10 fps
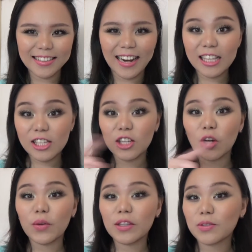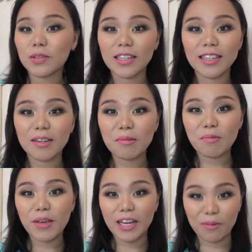Let's go into the
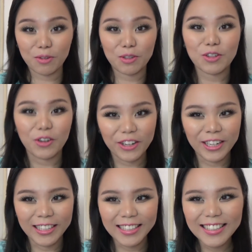makeup tutorial.